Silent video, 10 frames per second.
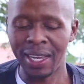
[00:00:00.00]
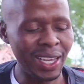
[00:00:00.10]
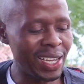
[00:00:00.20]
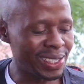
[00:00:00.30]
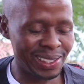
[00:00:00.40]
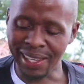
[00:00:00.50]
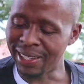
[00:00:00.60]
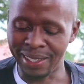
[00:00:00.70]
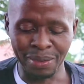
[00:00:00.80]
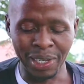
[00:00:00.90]

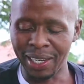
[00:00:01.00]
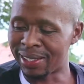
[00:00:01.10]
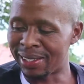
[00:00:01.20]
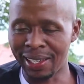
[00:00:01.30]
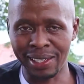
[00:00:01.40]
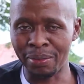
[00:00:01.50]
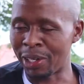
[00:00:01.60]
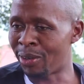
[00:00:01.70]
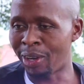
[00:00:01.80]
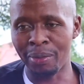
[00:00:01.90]
Exactly, man. Man.
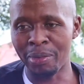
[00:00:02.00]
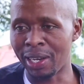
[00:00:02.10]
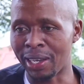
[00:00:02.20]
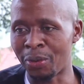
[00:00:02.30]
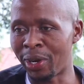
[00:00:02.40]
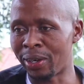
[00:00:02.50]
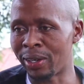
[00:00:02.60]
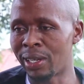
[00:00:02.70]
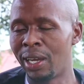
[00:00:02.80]
I mean, like, why not?